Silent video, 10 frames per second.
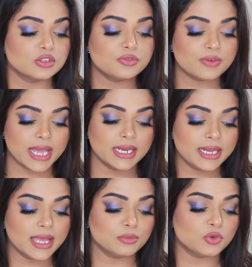
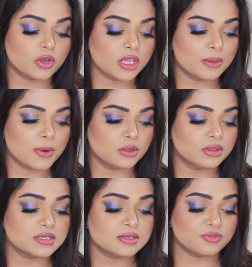finally, I'm talking about
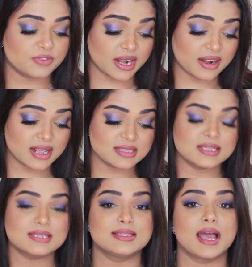these
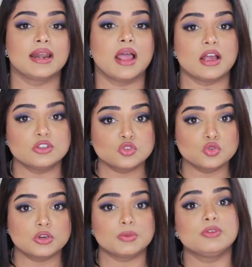fragrances that are
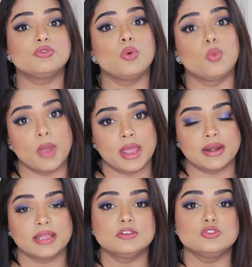suitable for
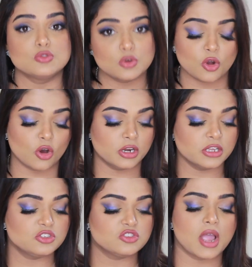wearing to
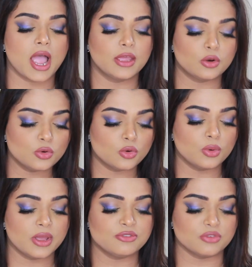college. I don't
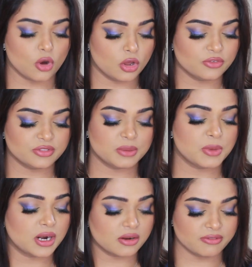know if all of them
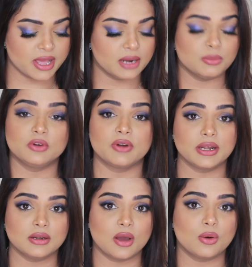are available
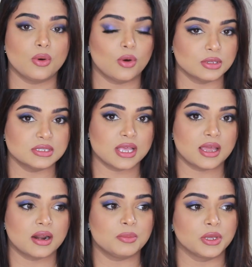right now on
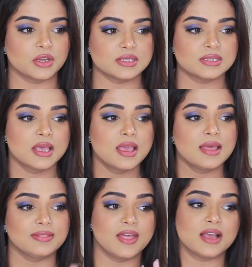Zara because
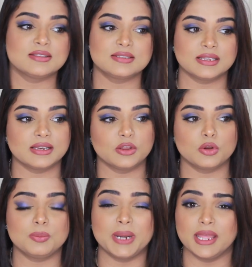they are still
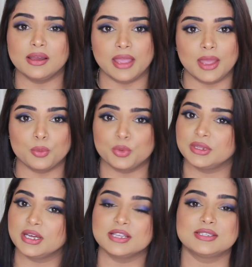playing a game
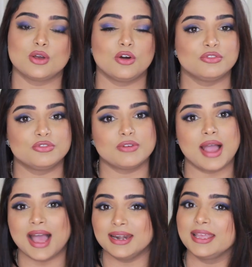with us of
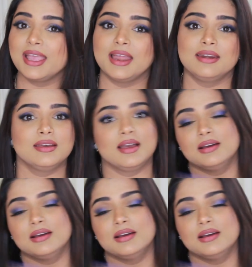adding and